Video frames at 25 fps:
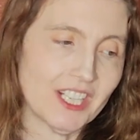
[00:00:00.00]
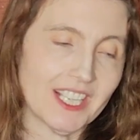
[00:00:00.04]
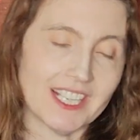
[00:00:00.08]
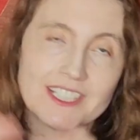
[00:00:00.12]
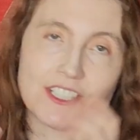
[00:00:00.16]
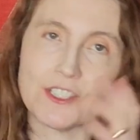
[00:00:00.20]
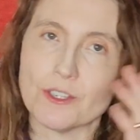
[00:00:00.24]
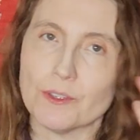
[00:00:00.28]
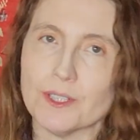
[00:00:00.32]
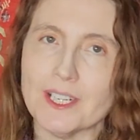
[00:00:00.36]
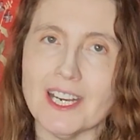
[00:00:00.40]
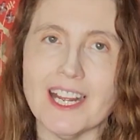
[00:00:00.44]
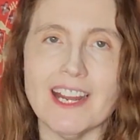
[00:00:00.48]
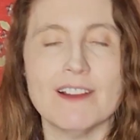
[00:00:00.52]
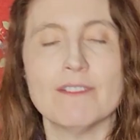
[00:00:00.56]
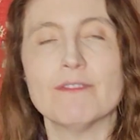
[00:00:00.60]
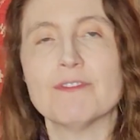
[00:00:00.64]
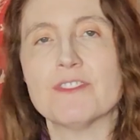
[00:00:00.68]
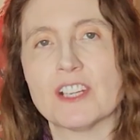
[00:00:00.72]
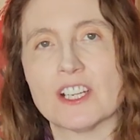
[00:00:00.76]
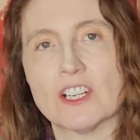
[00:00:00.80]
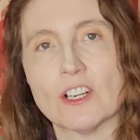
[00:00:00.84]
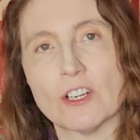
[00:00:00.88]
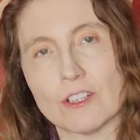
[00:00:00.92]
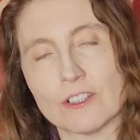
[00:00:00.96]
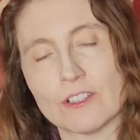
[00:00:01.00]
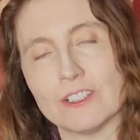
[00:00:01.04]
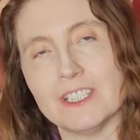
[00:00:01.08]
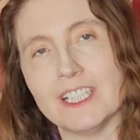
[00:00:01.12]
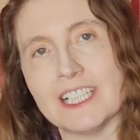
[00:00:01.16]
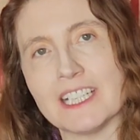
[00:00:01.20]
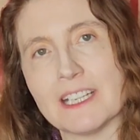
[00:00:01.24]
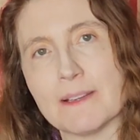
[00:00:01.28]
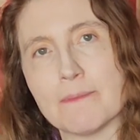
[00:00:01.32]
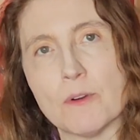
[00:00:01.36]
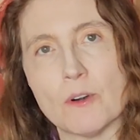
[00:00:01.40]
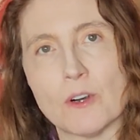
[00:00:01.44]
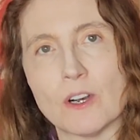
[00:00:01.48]
I don't have the kirtle
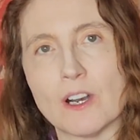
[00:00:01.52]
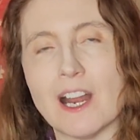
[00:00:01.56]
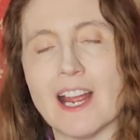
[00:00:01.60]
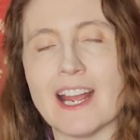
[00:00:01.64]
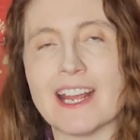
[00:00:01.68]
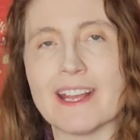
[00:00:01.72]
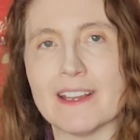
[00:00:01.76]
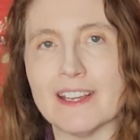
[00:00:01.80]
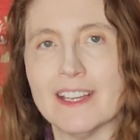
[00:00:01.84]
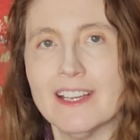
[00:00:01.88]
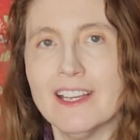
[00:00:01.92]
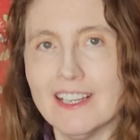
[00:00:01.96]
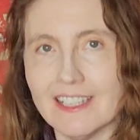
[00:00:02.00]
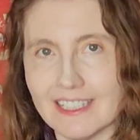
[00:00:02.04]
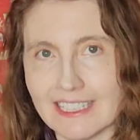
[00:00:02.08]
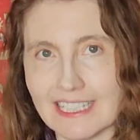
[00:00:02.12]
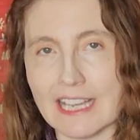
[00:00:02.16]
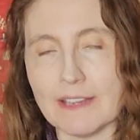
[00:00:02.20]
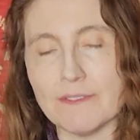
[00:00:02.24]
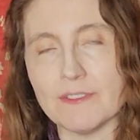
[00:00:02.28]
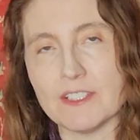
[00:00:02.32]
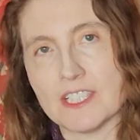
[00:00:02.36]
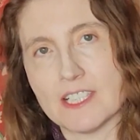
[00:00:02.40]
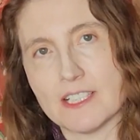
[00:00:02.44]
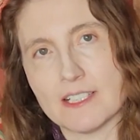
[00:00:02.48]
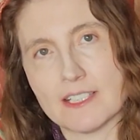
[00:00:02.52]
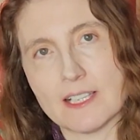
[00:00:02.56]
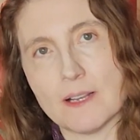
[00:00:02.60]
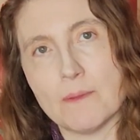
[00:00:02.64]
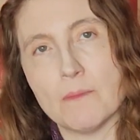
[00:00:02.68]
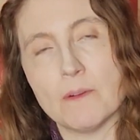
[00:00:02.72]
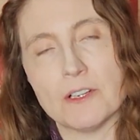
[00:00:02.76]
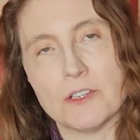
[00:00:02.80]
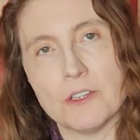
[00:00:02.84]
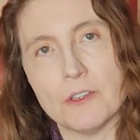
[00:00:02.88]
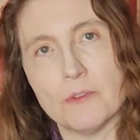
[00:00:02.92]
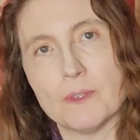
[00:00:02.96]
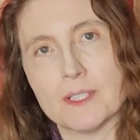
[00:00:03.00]
anymore. I gave it to
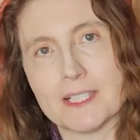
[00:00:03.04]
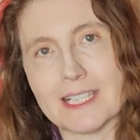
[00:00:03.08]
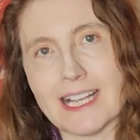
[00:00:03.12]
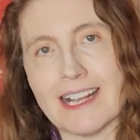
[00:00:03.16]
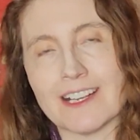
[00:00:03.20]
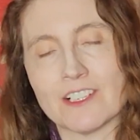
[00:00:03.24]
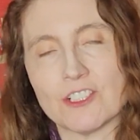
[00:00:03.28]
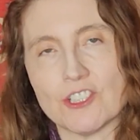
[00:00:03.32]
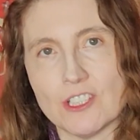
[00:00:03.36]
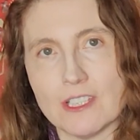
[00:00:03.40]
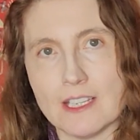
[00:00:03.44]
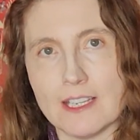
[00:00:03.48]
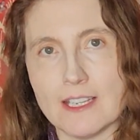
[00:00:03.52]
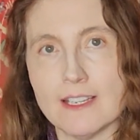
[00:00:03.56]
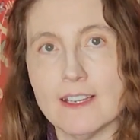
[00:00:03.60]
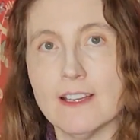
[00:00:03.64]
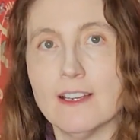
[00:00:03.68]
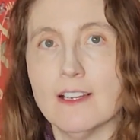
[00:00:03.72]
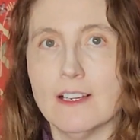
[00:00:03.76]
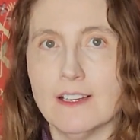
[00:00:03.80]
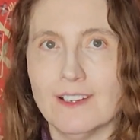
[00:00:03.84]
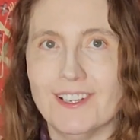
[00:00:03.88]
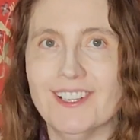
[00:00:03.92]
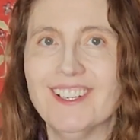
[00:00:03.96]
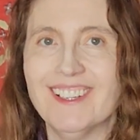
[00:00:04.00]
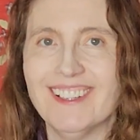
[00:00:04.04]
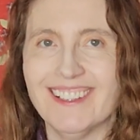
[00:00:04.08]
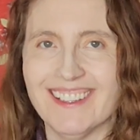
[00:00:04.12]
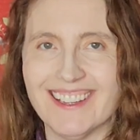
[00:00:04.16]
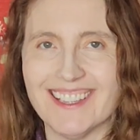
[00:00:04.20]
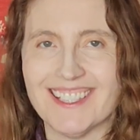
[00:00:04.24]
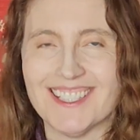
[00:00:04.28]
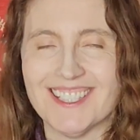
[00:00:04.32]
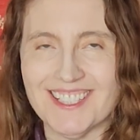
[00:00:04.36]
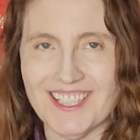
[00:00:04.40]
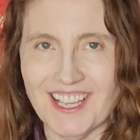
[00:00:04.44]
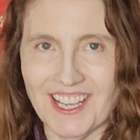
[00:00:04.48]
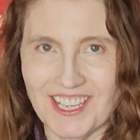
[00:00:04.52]
someone who was actually
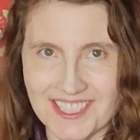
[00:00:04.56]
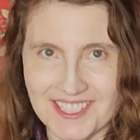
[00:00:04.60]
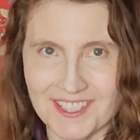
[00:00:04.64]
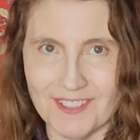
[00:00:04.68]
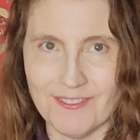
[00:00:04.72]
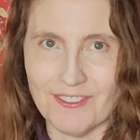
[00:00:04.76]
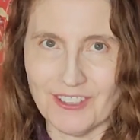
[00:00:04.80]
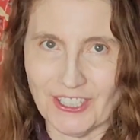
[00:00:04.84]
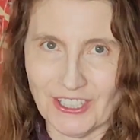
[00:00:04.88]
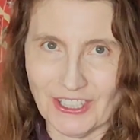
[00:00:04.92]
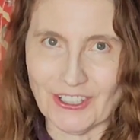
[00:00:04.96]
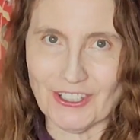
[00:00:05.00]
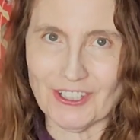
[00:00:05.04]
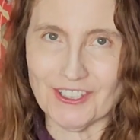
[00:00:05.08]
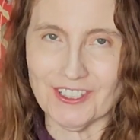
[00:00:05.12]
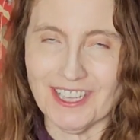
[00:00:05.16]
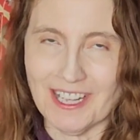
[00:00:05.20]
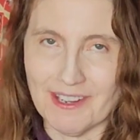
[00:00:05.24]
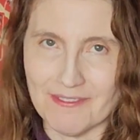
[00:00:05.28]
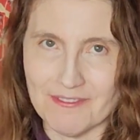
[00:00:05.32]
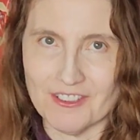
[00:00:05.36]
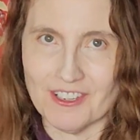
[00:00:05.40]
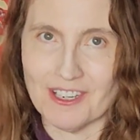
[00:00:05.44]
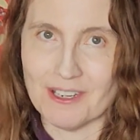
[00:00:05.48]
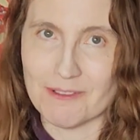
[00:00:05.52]
the size of the kirtle after I